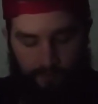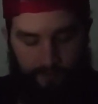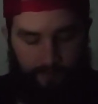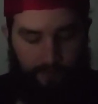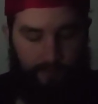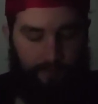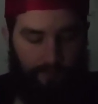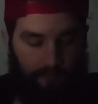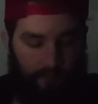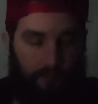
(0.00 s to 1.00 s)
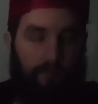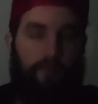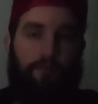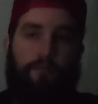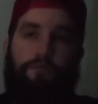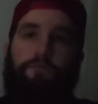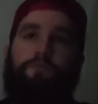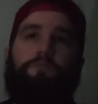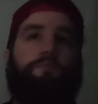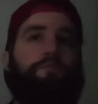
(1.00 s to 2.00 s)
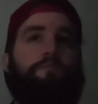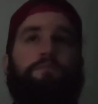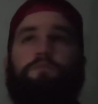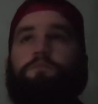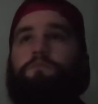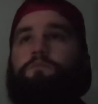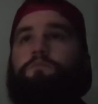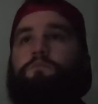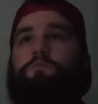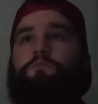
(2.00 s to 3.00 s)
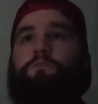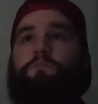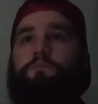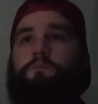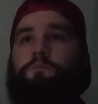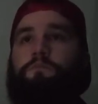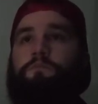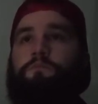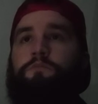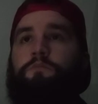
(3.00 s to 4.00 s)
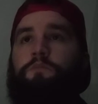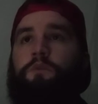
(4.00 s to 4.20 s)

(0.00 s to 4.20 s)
No one is speaking in this clip.